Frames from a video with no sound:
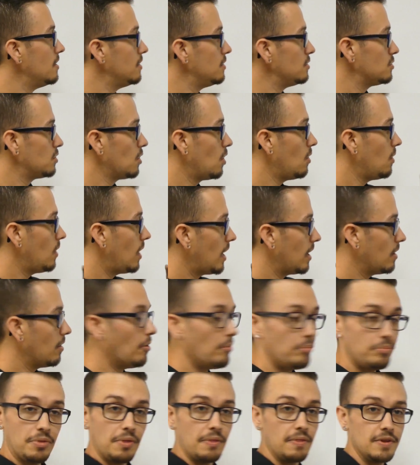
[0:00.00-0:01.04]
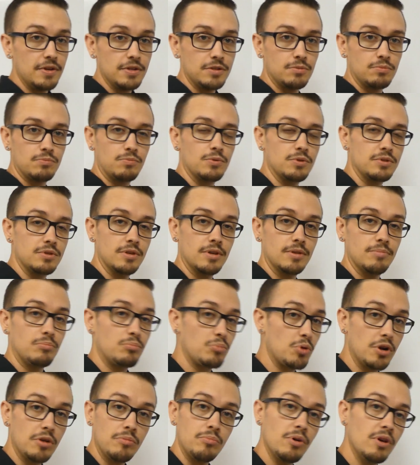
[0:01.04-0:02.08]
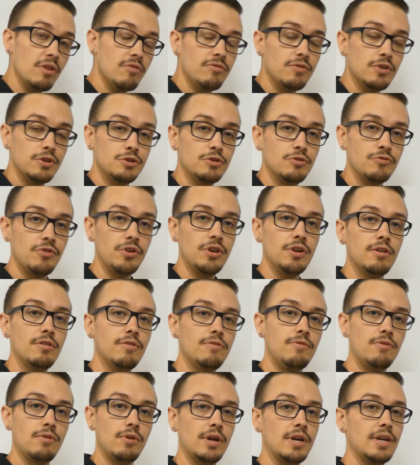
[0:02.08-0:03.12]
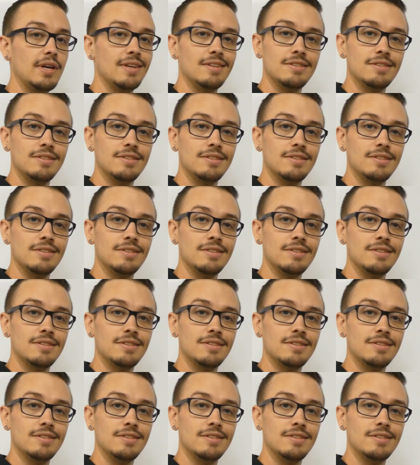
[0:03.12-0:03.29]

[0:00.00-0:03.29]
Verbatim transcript: So I hope that this was a pretty beneficial video for you.